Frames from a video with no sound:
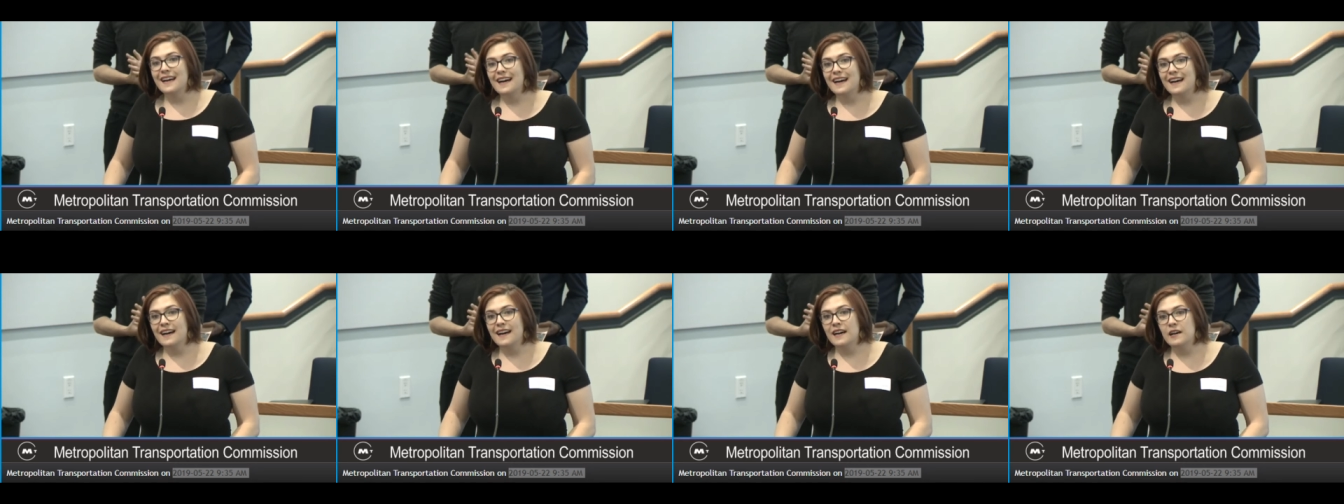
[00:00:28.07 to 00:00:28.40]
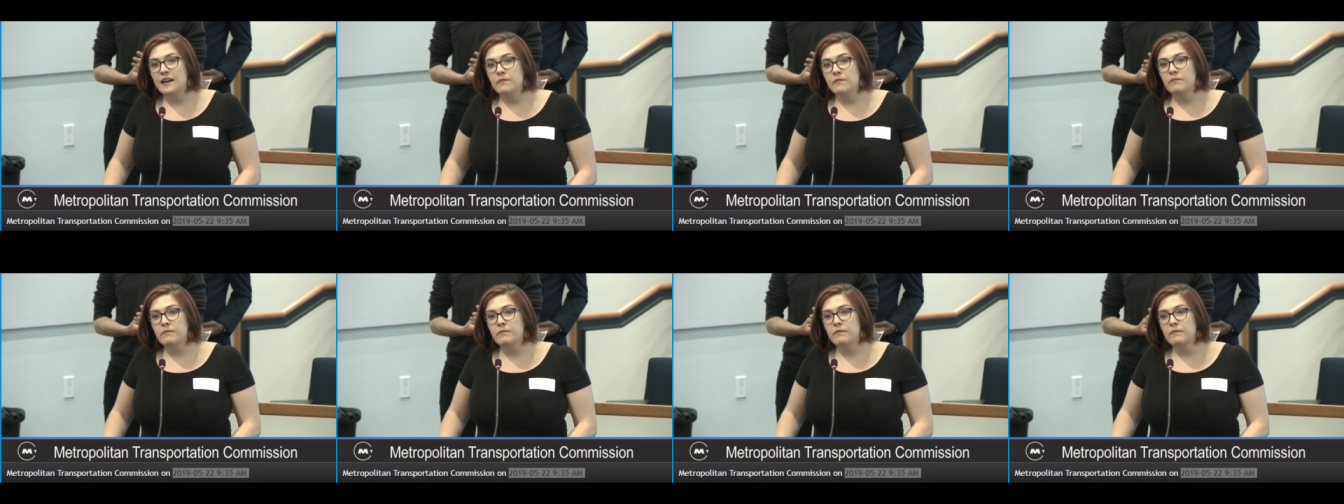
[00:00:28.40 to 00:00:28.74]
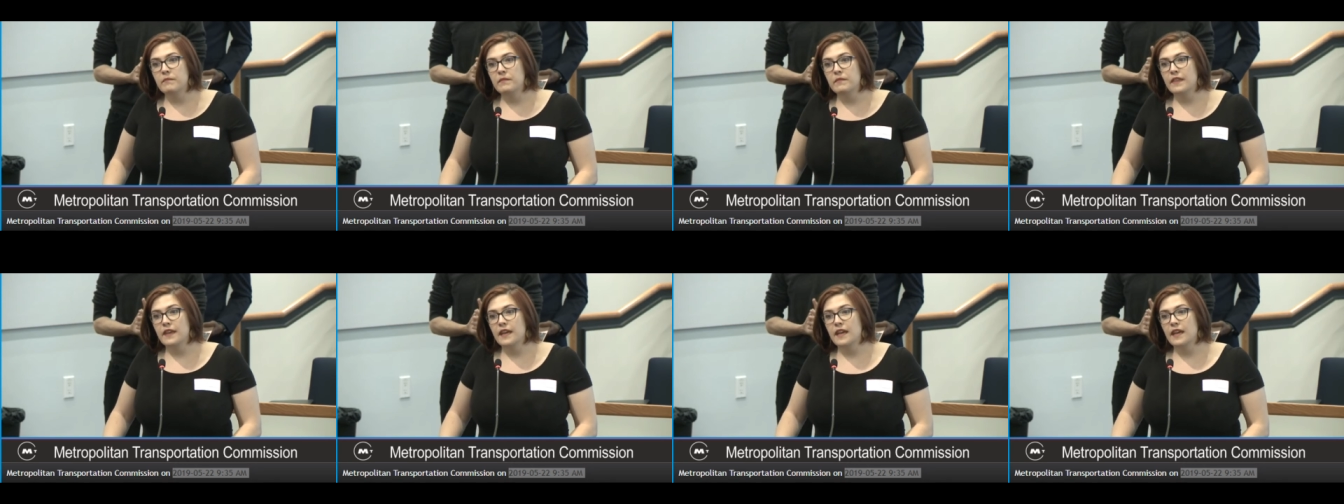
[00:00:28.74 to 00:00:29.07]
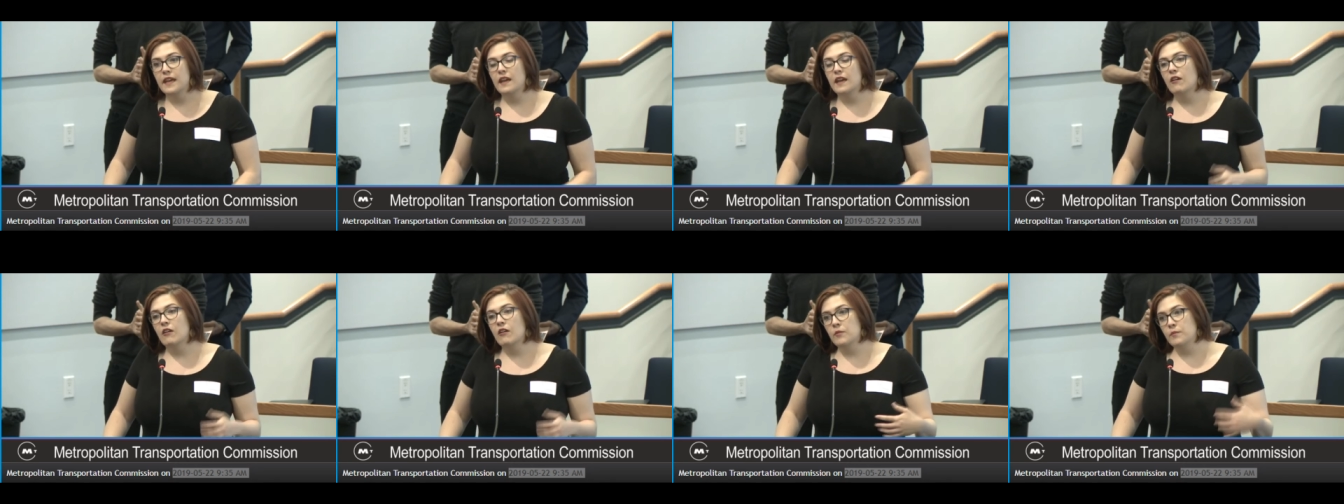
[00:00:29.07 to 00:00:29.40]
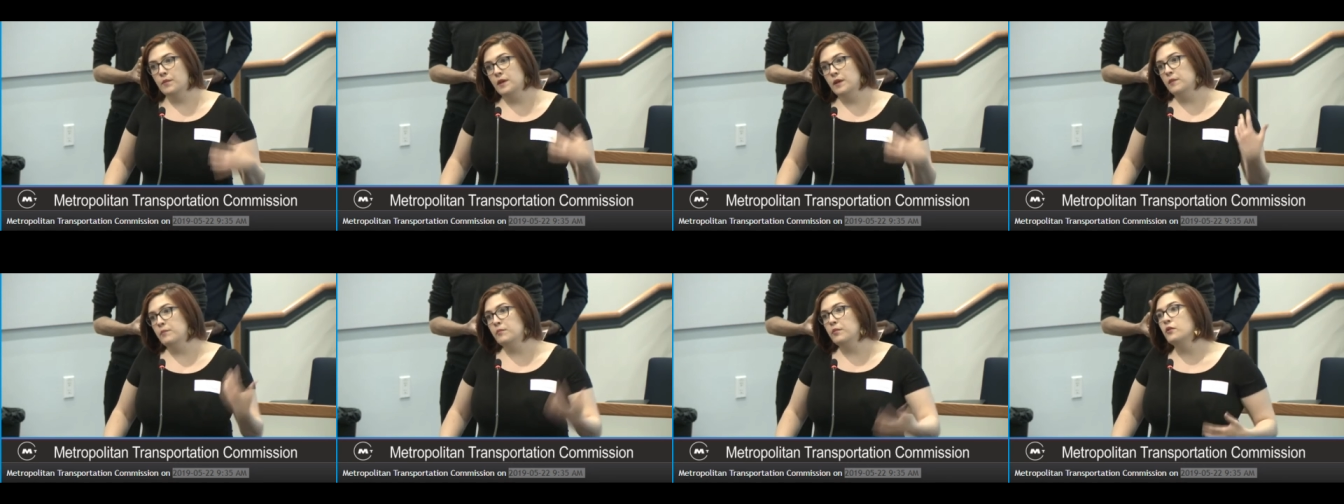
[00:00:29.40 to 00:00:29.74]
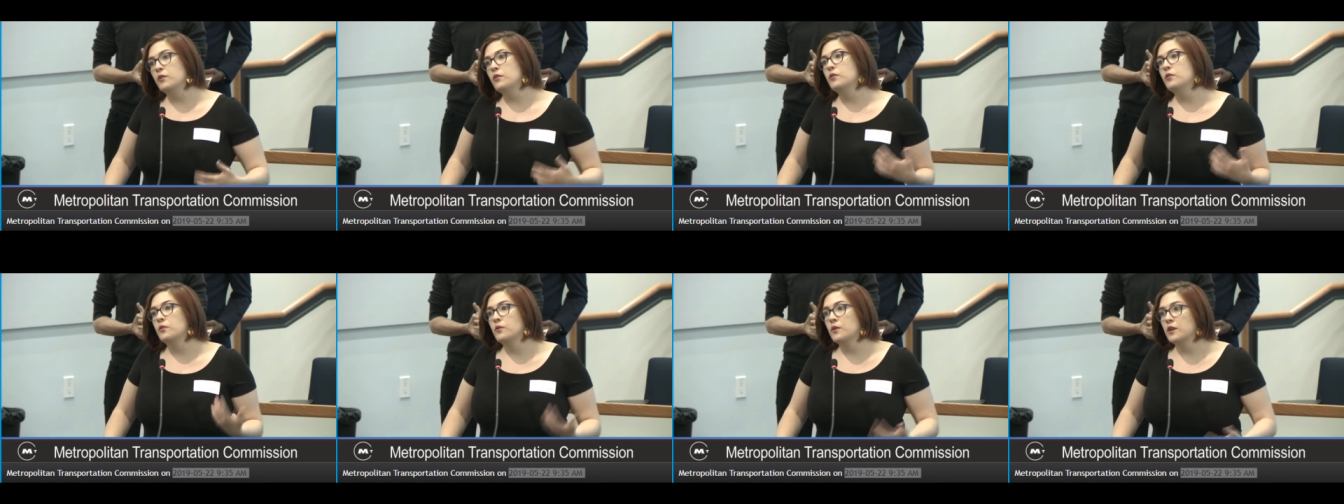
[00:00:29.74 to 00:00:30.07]
Um, they are
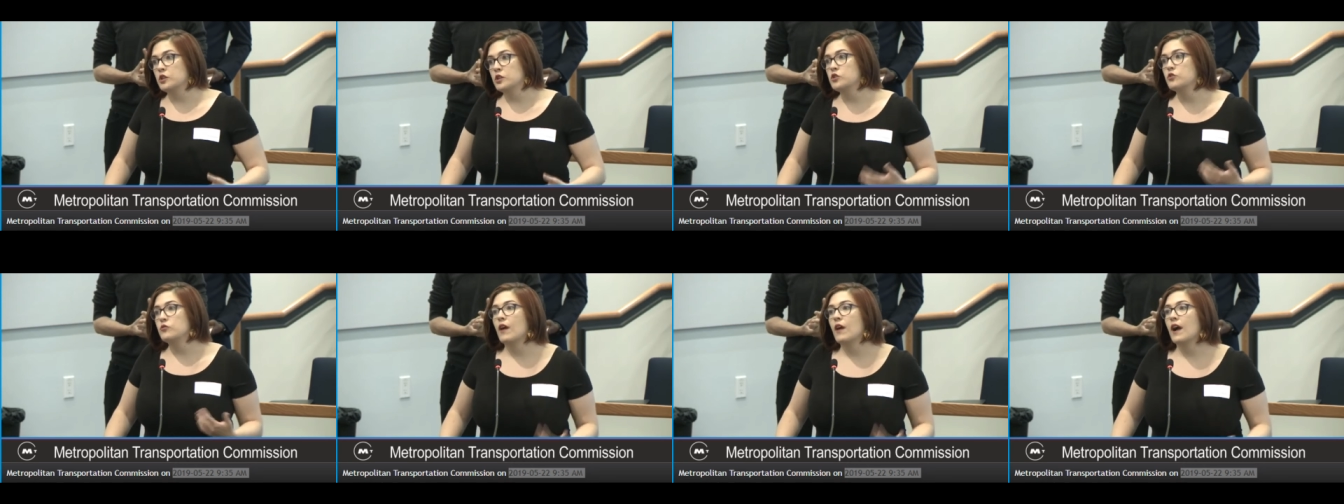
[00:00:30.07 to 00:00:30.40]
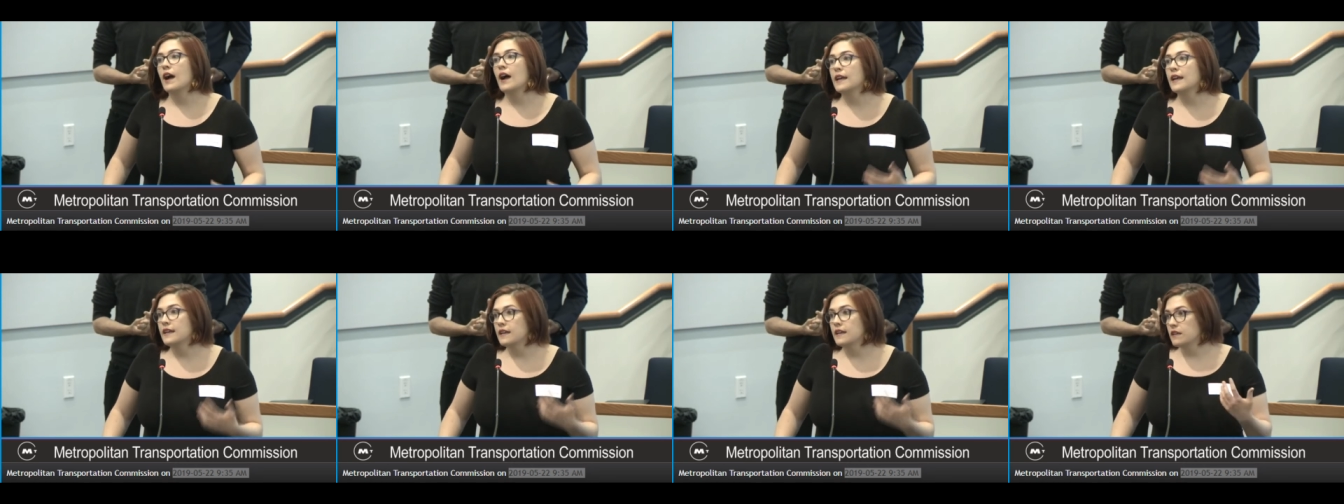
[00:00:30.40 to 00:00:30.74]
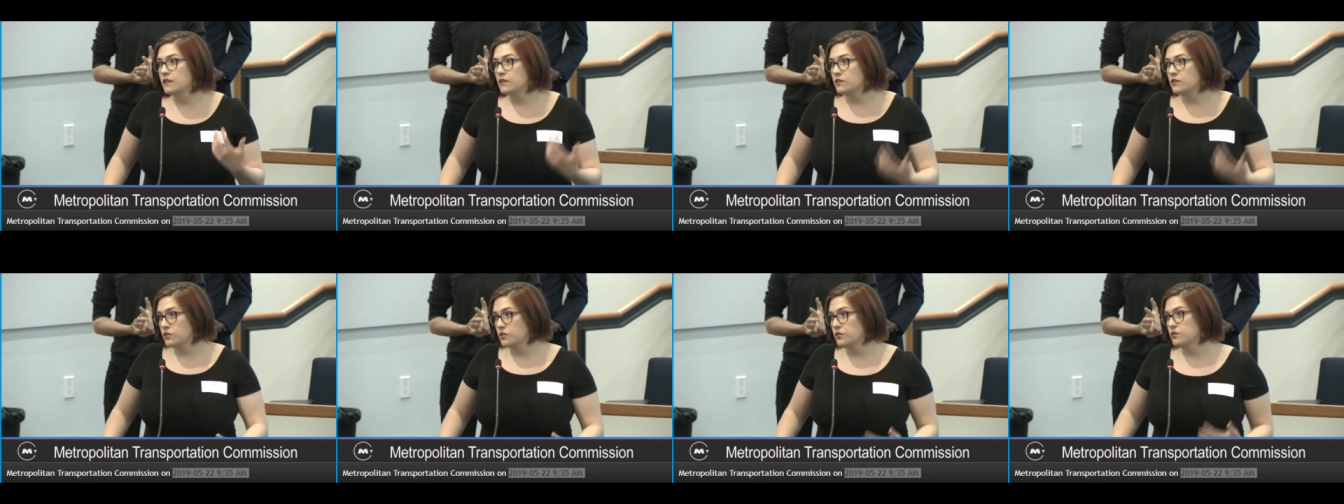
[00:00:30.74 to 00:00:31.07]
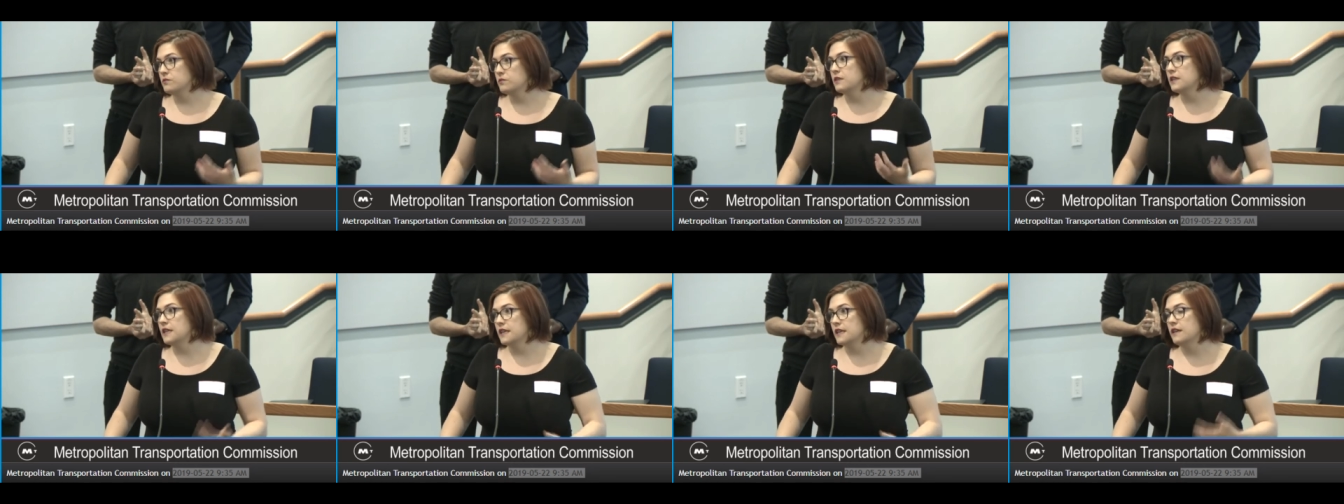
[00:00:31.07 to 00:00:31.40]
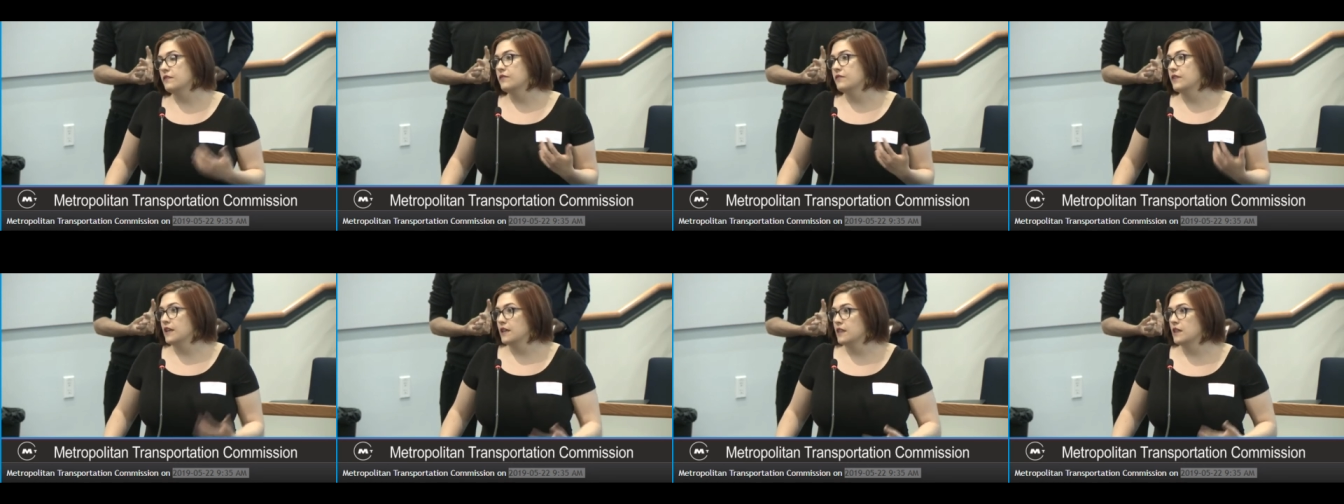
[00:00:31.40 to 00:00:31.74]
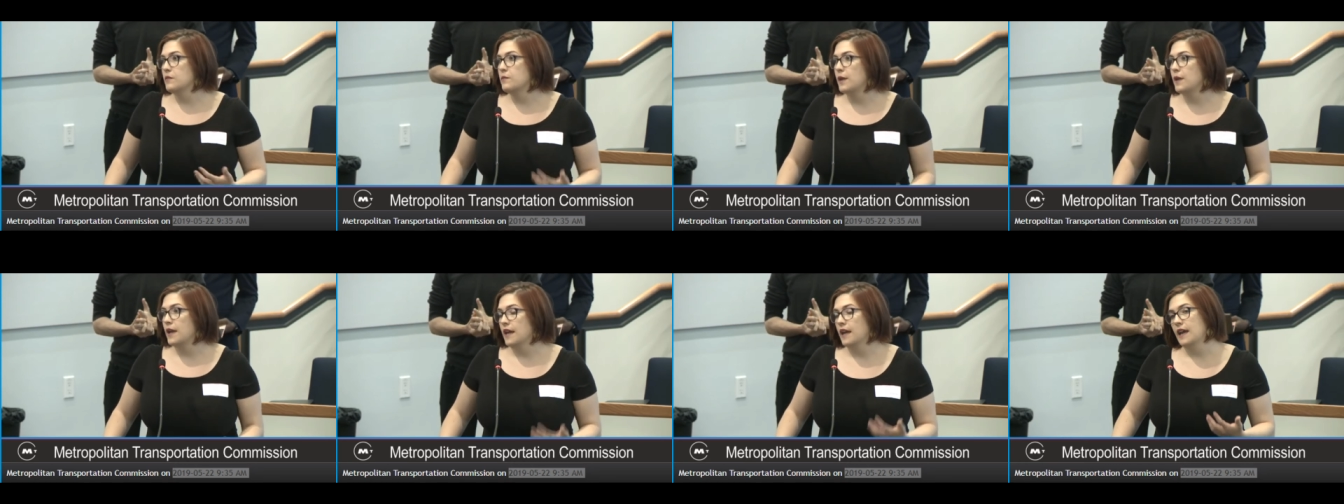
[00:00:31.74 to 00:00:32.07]
people who are trying to live
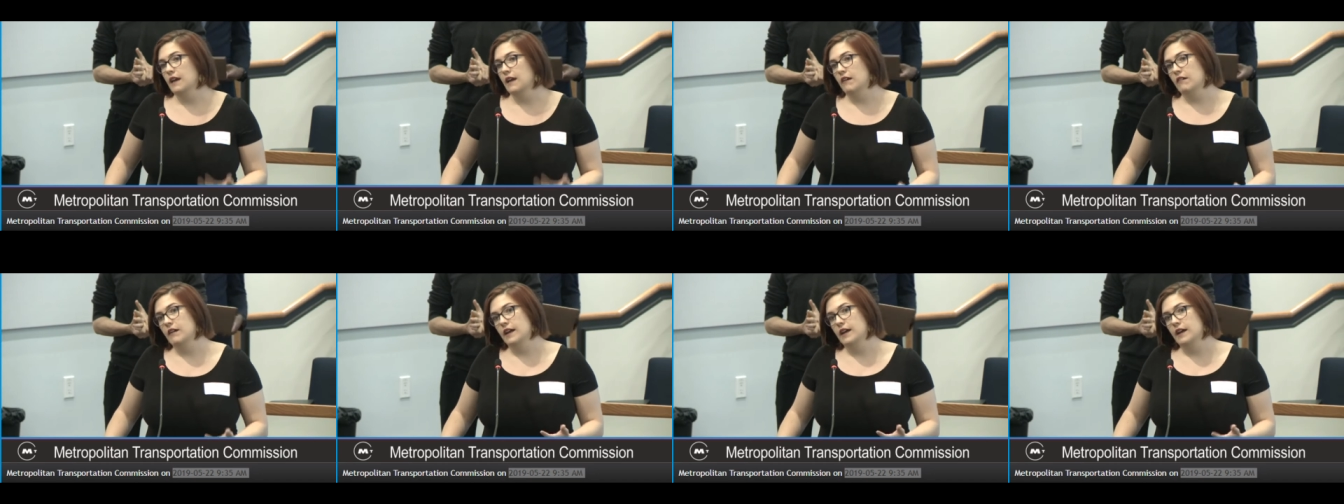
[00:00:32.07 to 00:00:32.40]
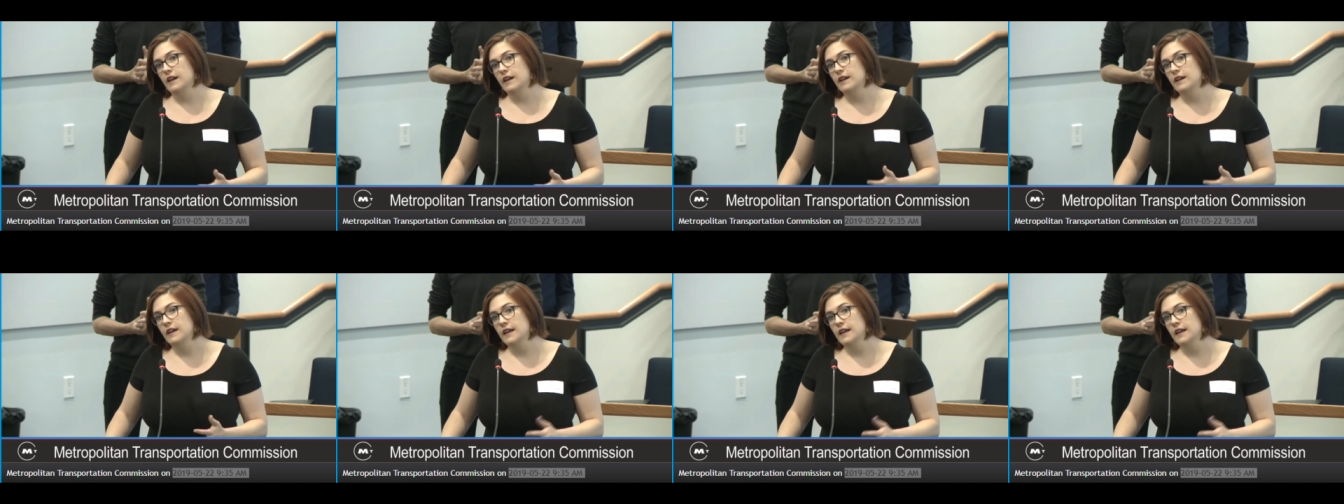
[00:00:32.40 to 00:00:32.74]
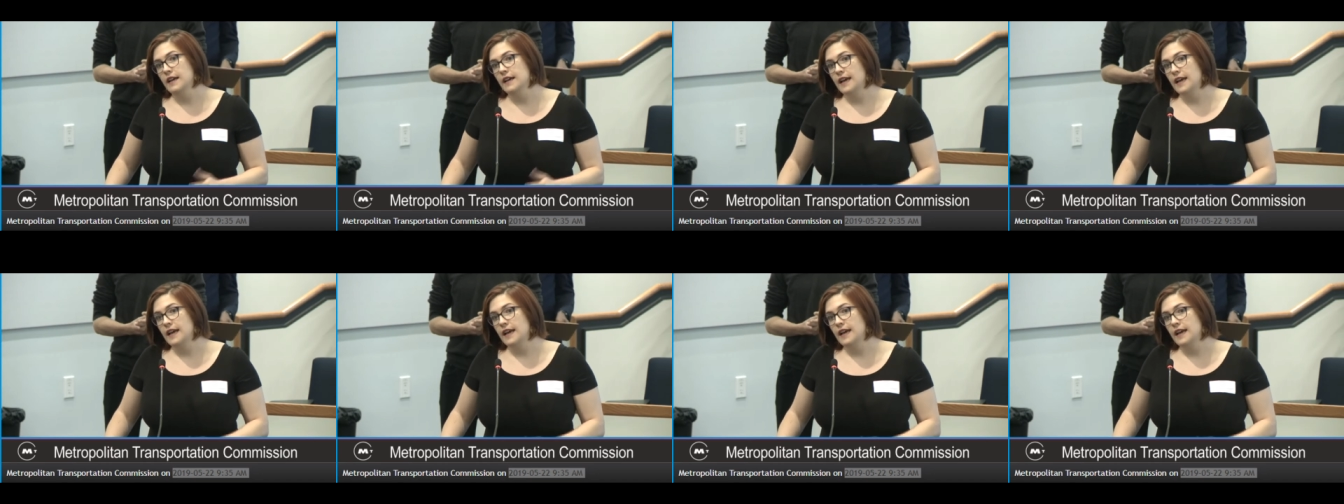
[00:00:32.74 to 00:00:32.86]
in the Bay Area.